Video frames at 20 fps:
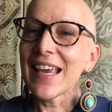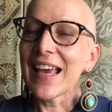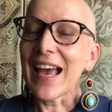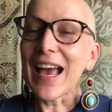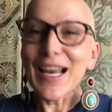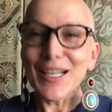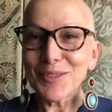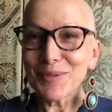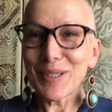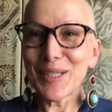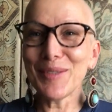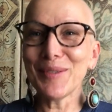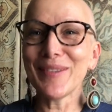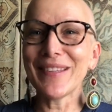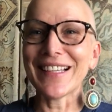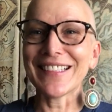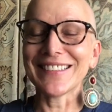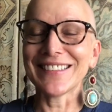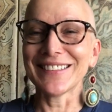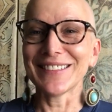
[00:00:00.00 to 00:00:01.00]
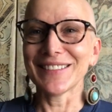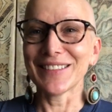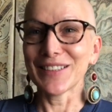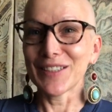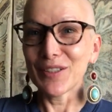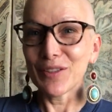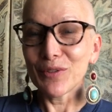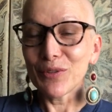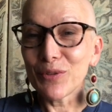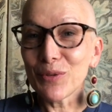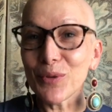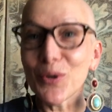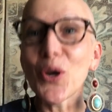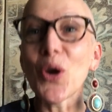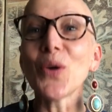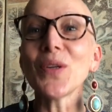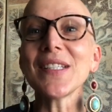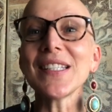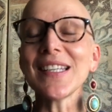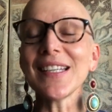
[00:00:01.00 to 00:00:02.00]
How do I do that? Through
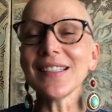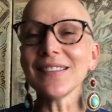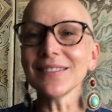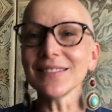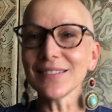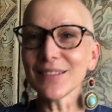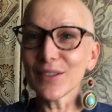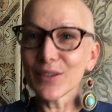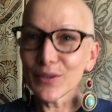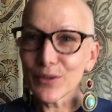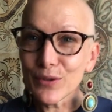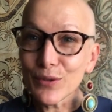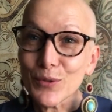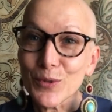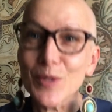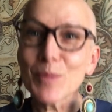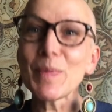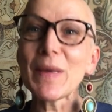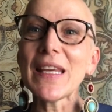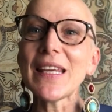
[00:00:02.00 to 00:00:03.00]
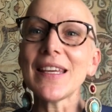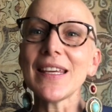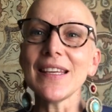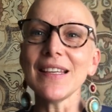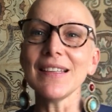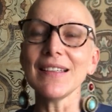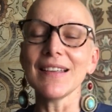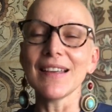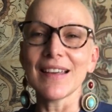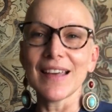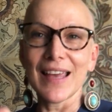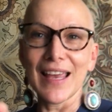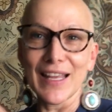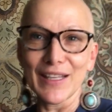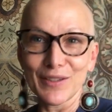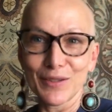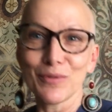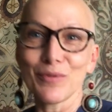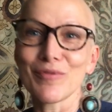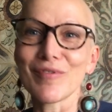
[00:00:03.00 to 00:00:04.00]
coaching, through speaking,
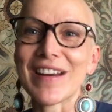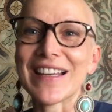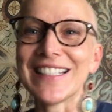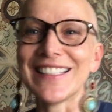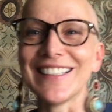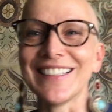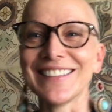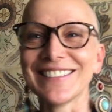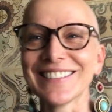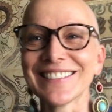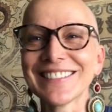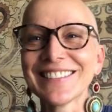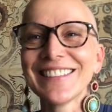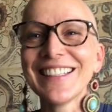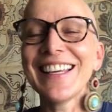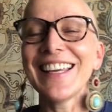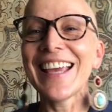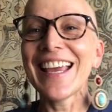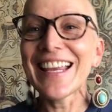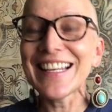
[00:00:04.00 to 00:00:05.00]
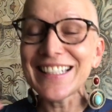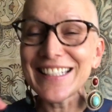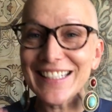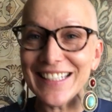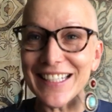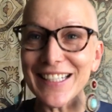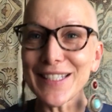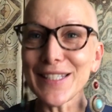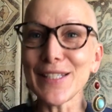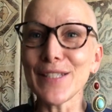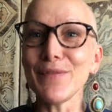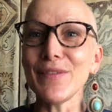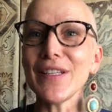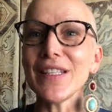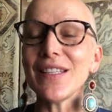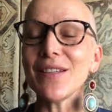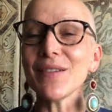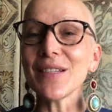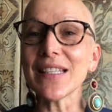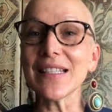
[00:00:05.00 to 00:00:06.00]
and through writing. And here this
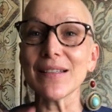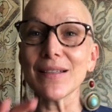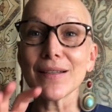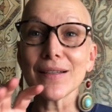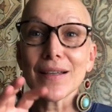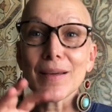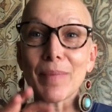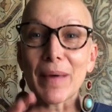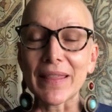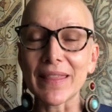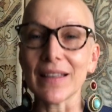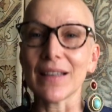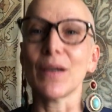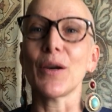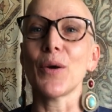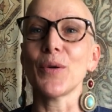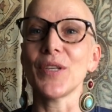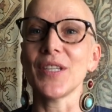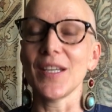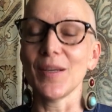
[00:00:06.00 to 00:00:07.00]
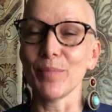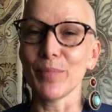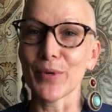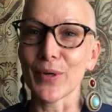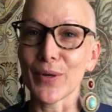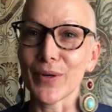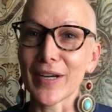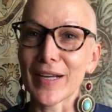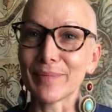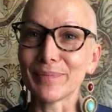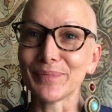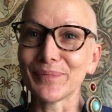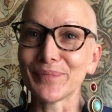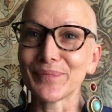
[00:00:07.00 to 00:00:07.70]
video is to talk about the coaching program.